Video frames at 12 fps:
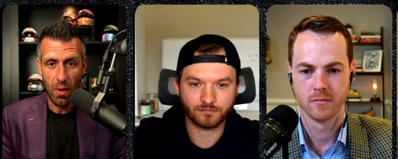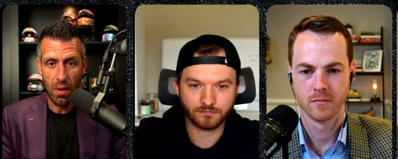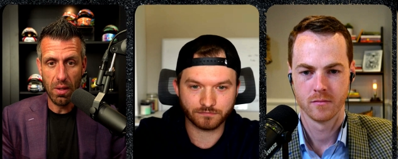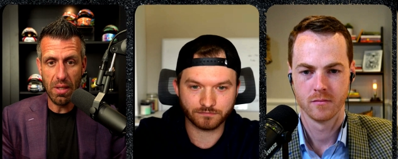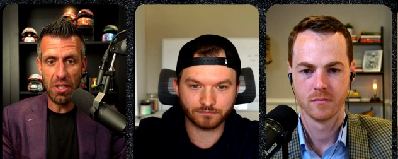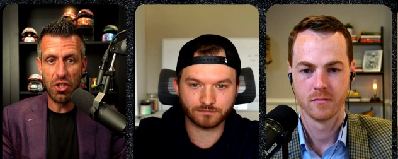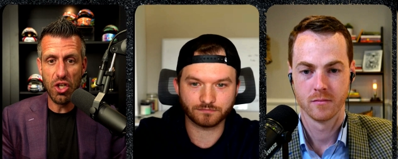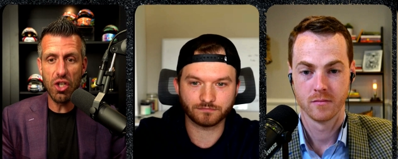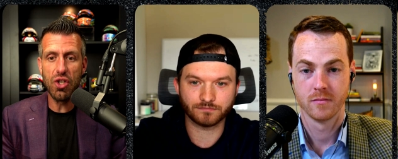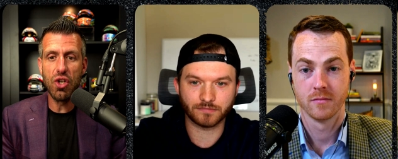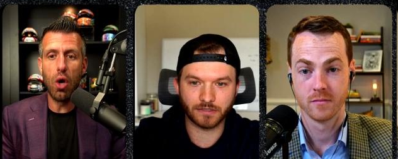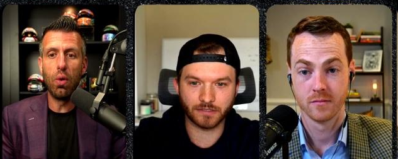Speaker 1: because they
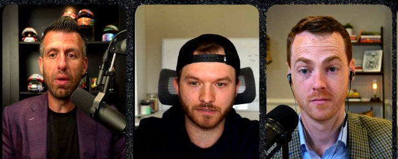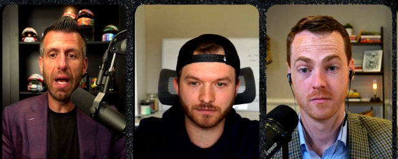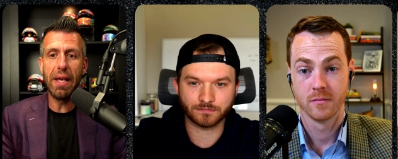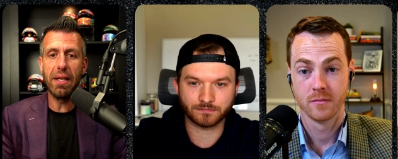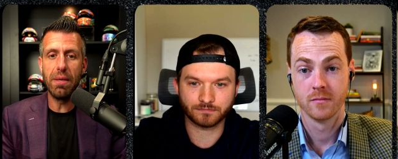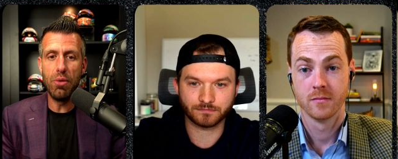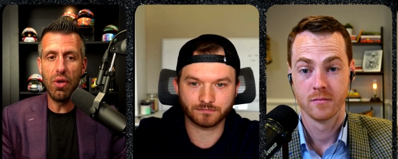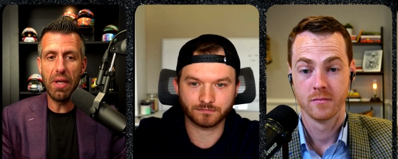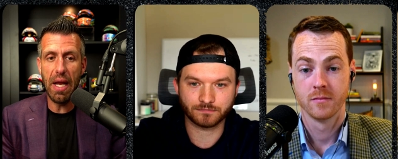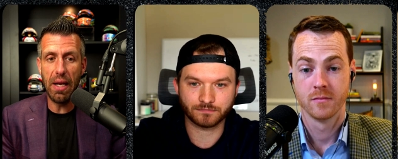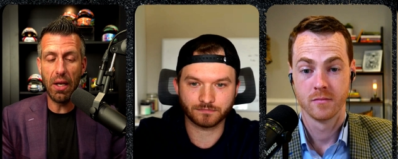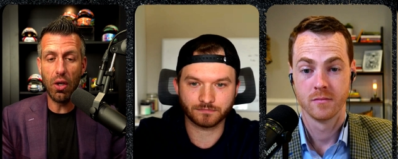just yeah. don't like
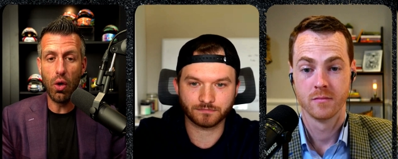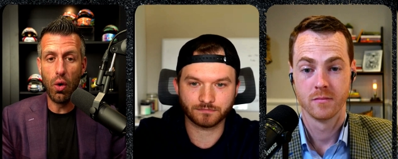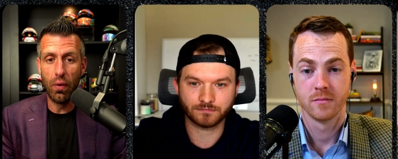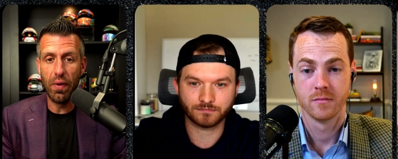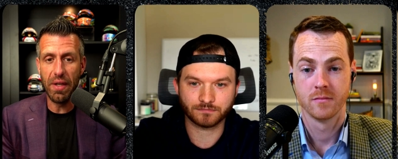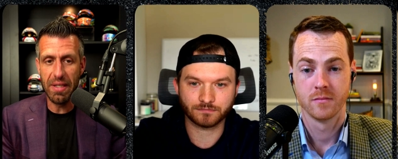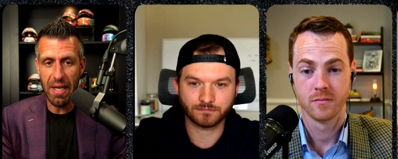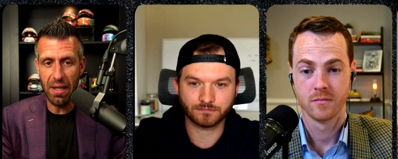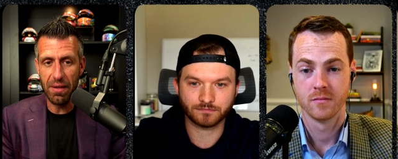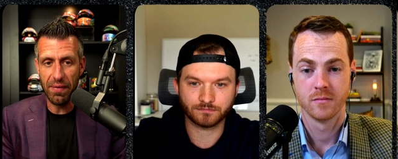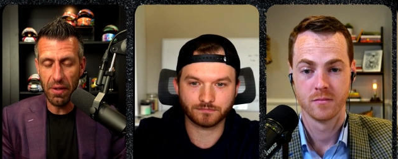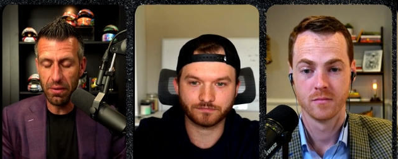communicating over the
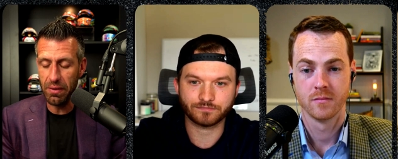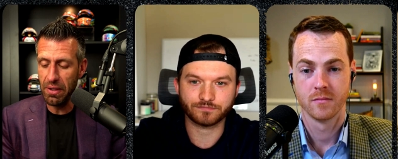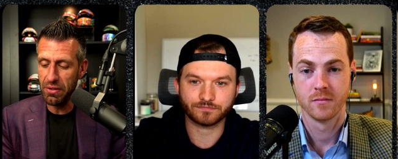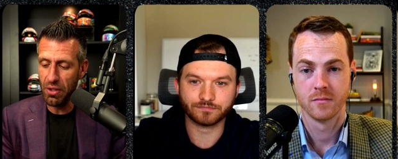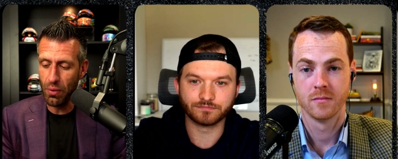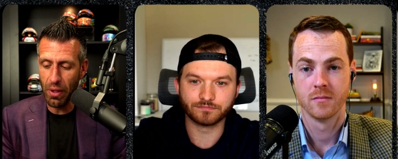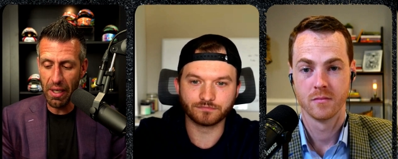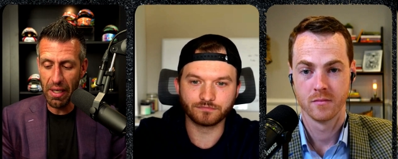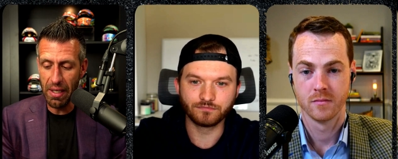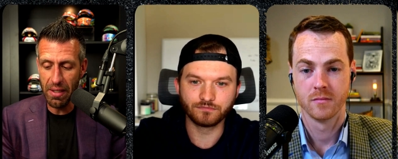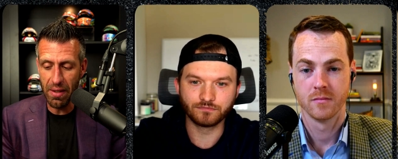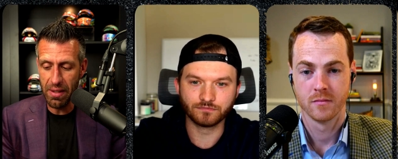telephone. And so we're
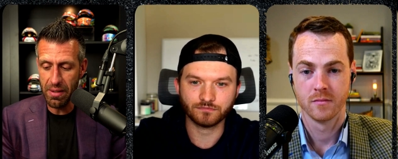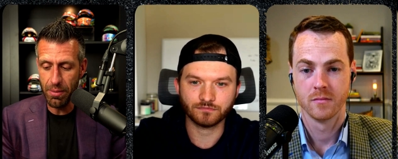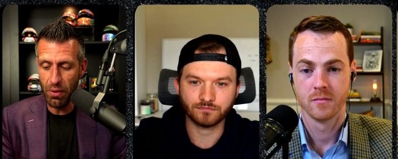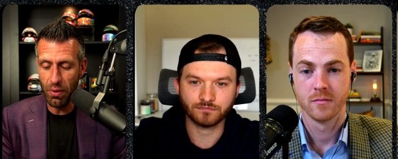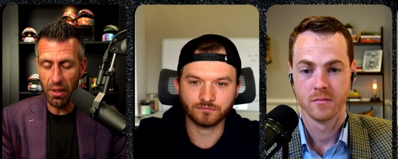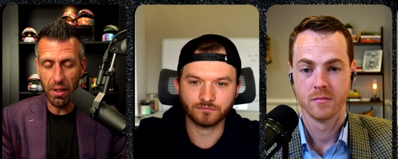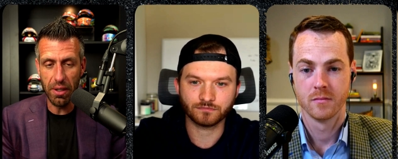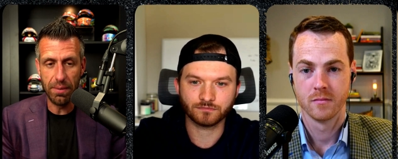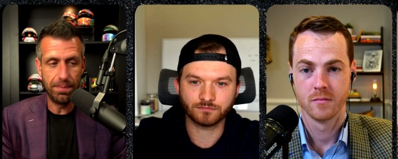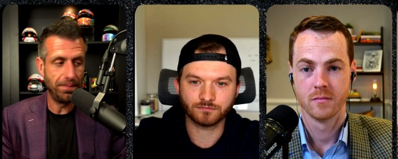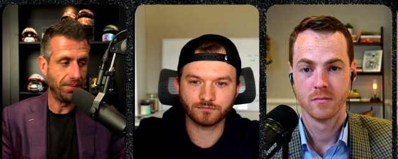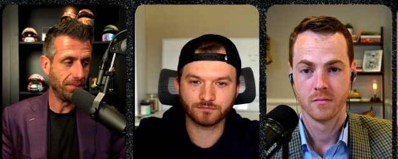going to get into this. It'll be really
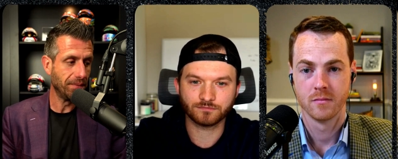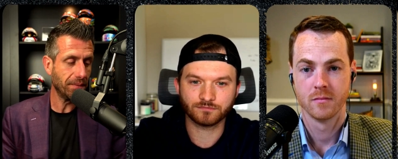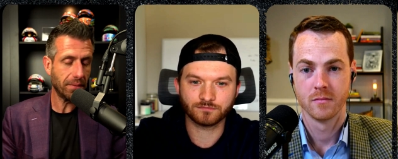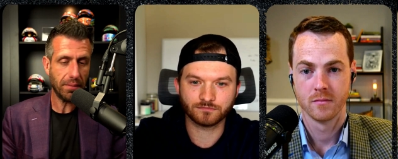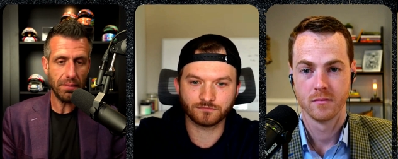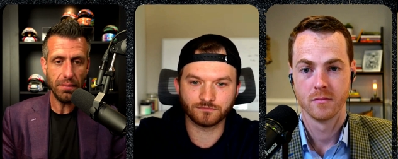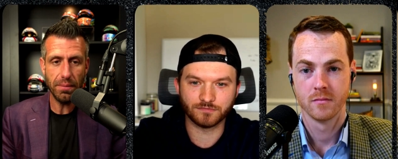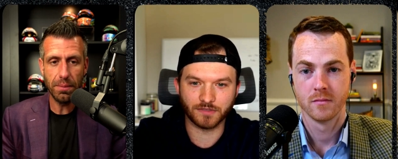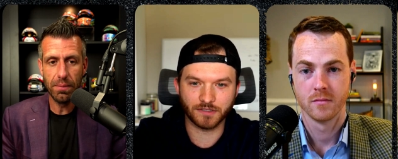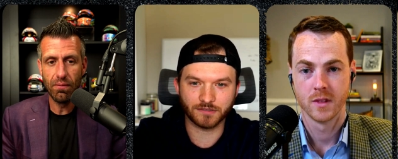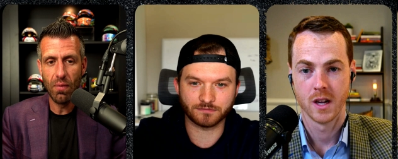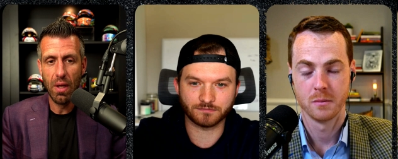good.
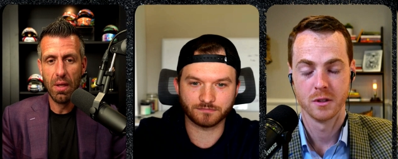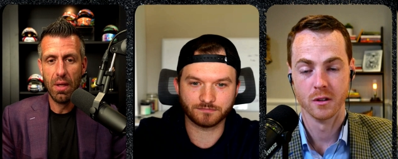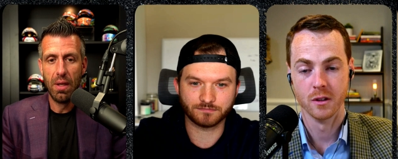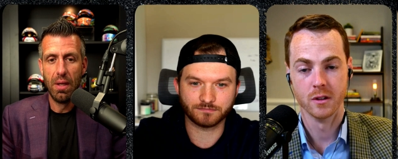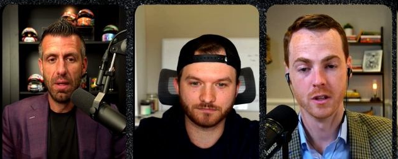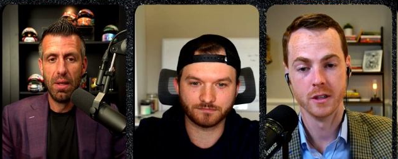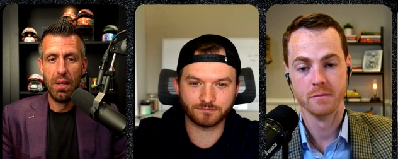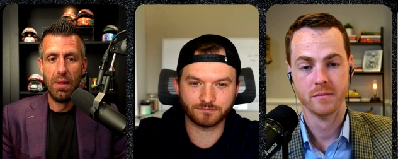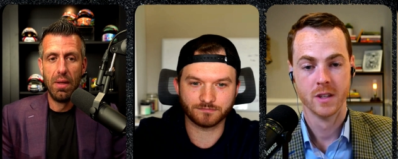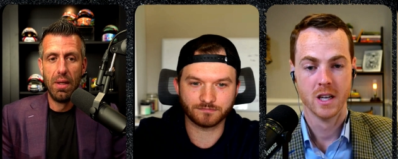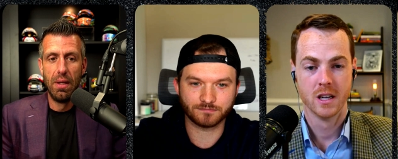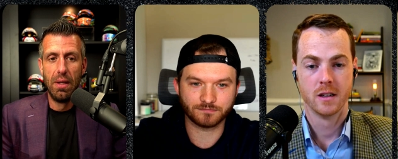
Speaker 2: Yeah, absolutely.
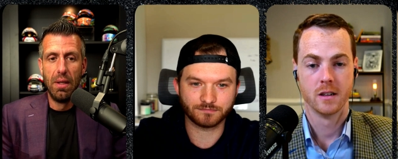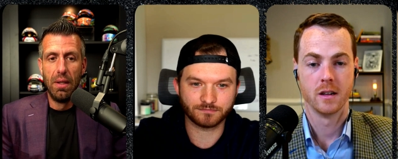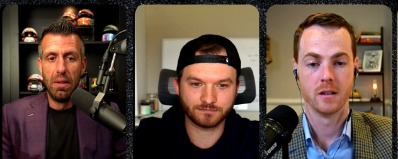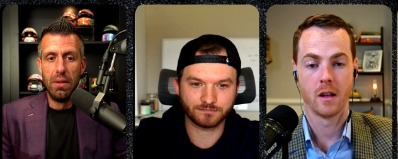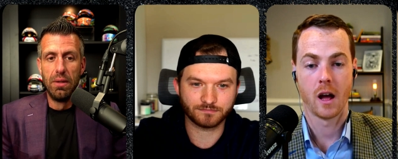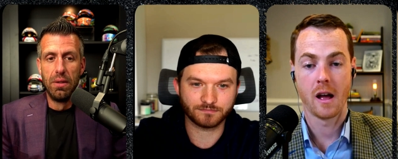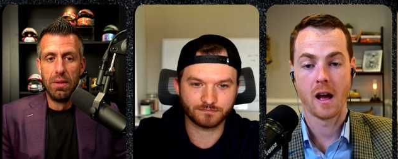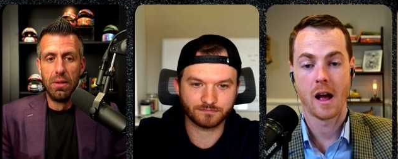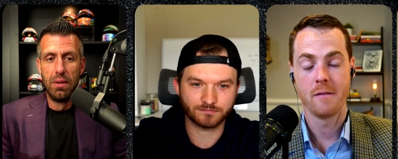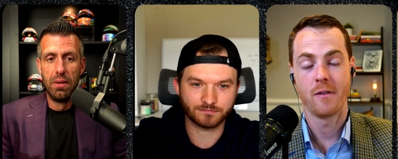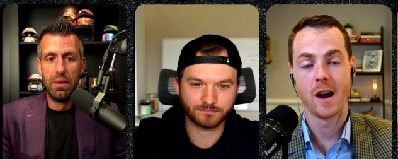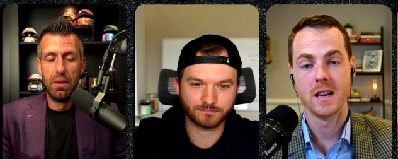I,
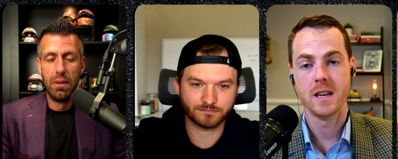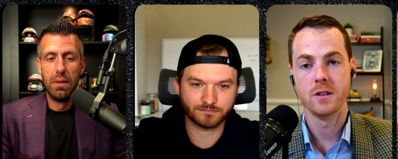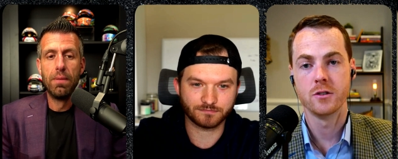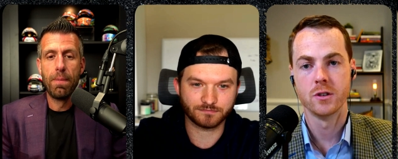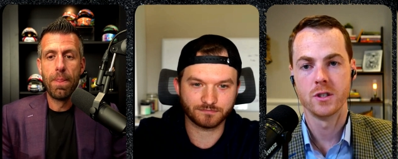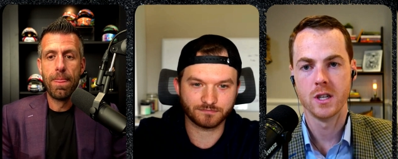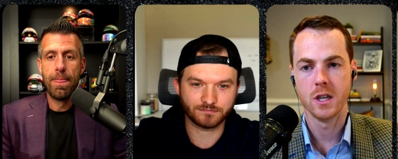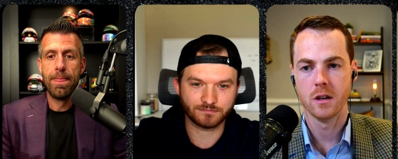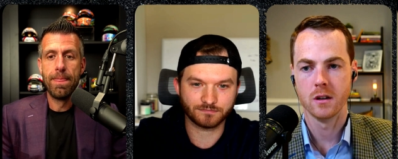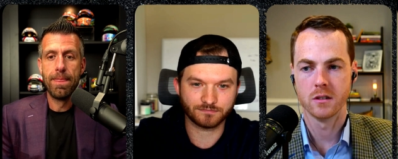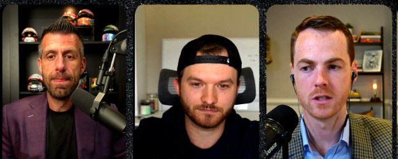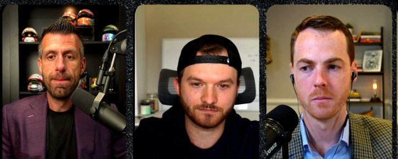I find
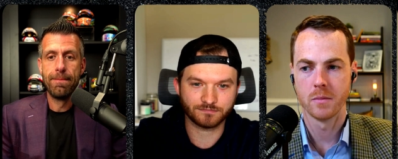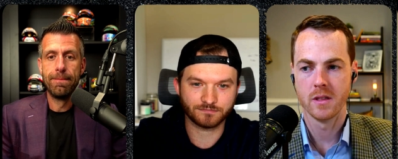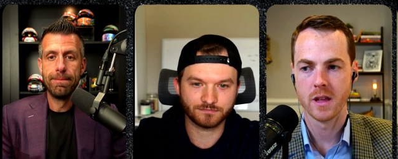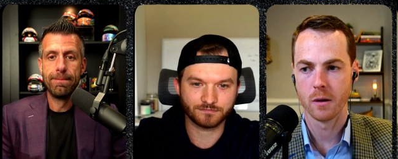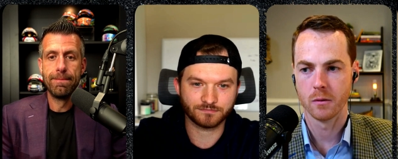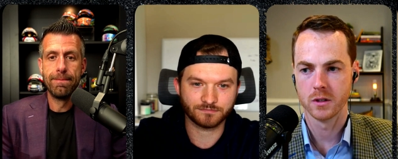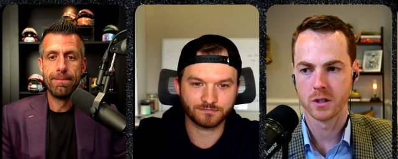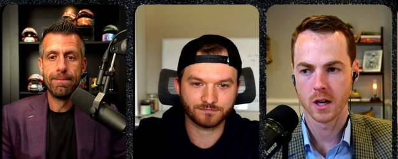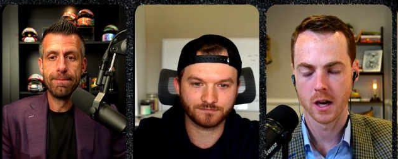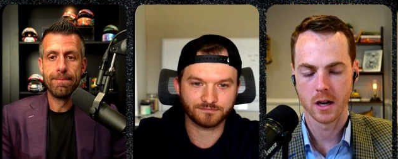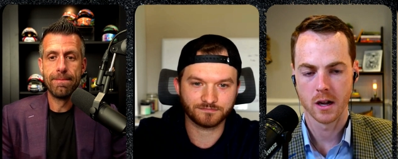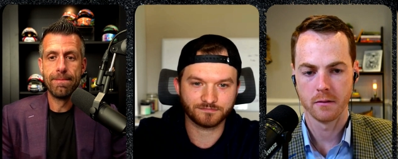interesting something that was
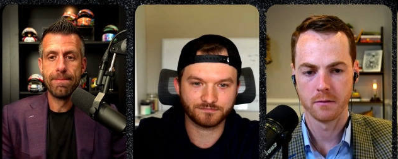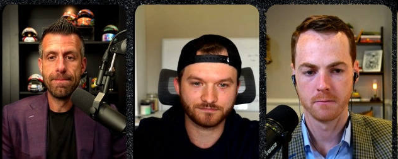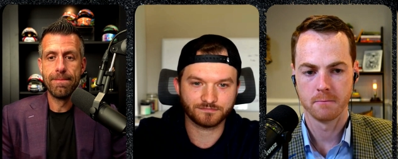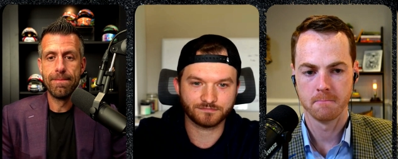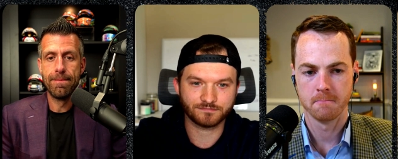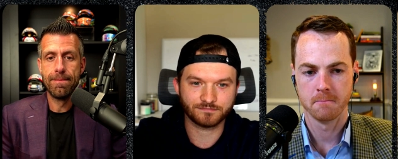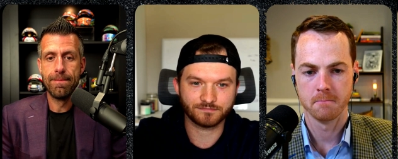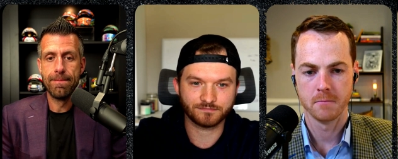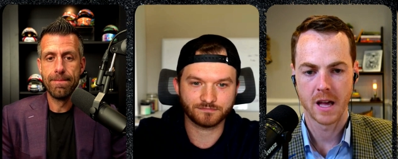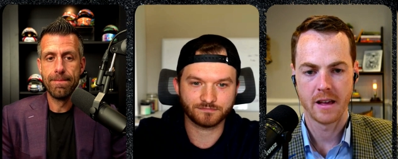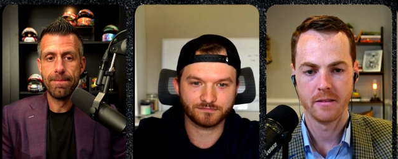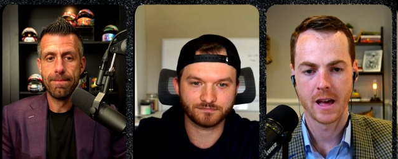kind of
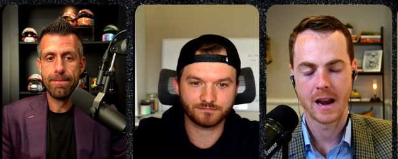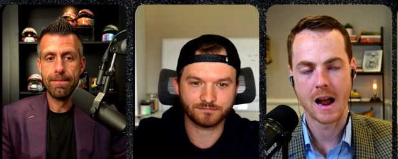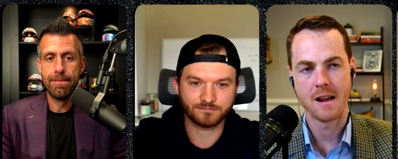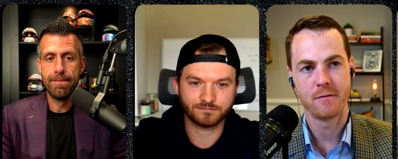that that I